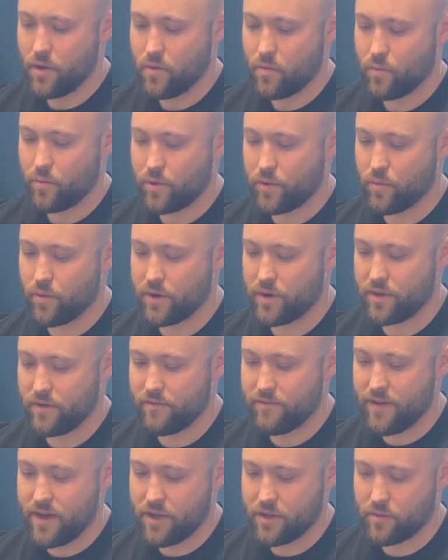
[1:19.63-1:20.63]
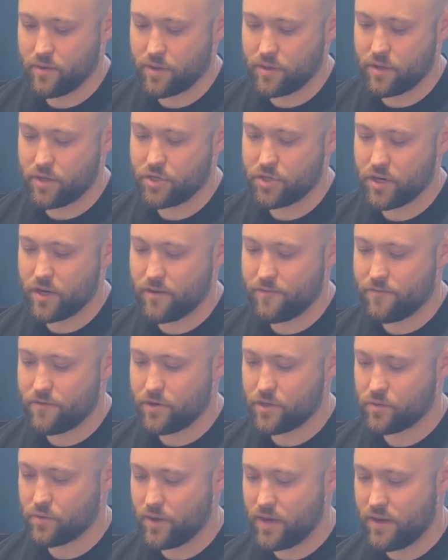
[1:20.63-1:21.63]
we want to evaluate the jaw
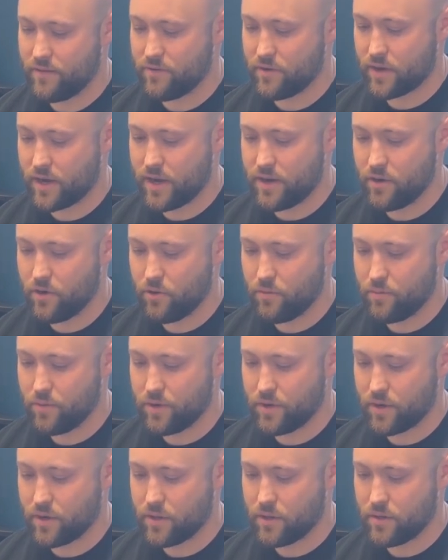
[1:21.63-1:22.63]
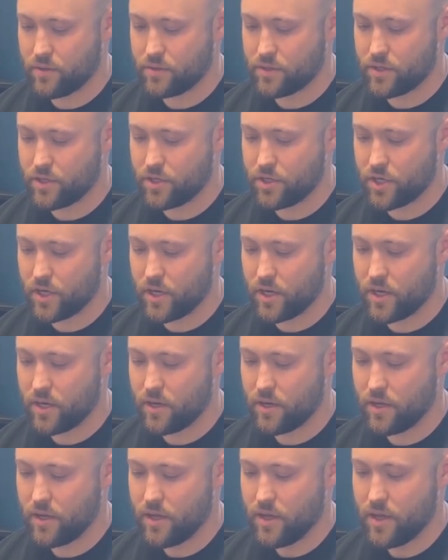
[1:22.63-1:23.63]
first. We'll have her kind of open and close the
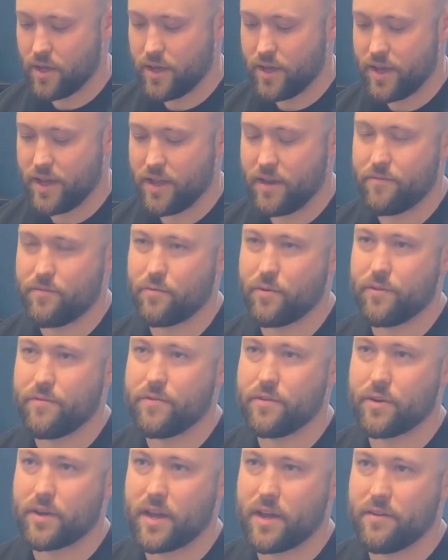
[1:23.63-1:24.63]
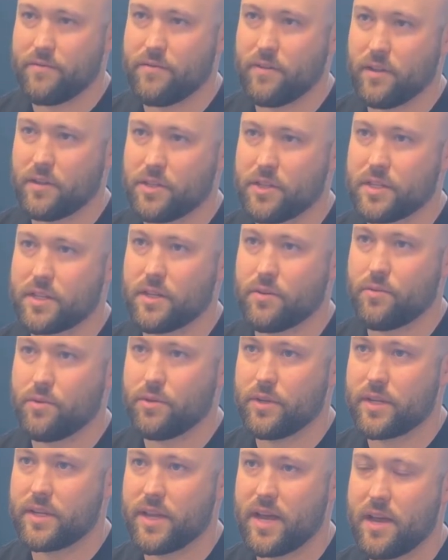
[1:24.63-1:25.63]
jaw. And if we feel kind of just a
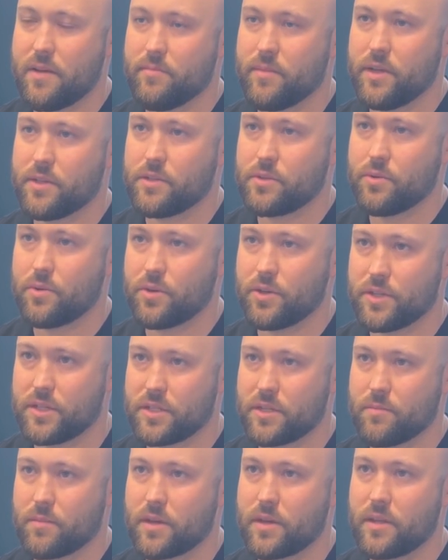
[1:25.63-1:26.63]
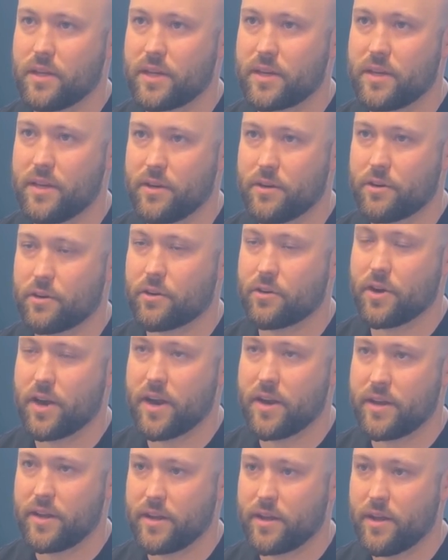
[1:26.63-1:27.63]
really tight muscle or just some clicking or
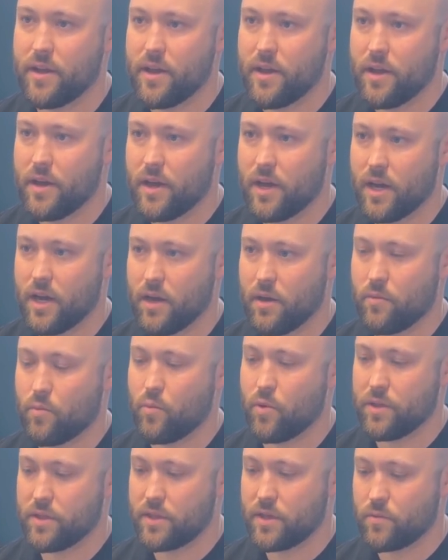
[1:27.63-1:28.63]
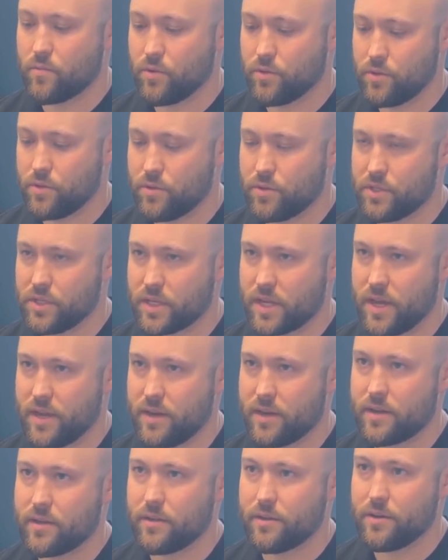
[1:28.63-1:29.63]
grinding, one thing we'll do is just kind
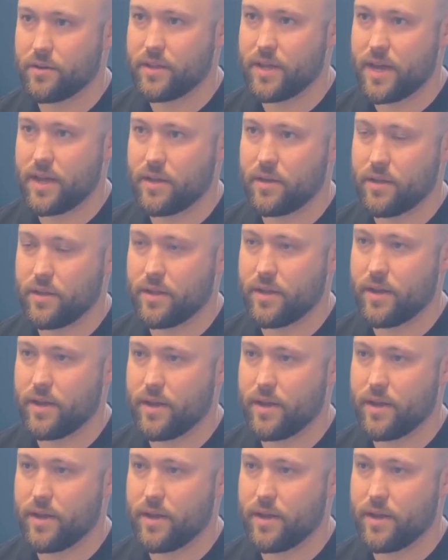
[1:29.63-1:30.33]
of clear that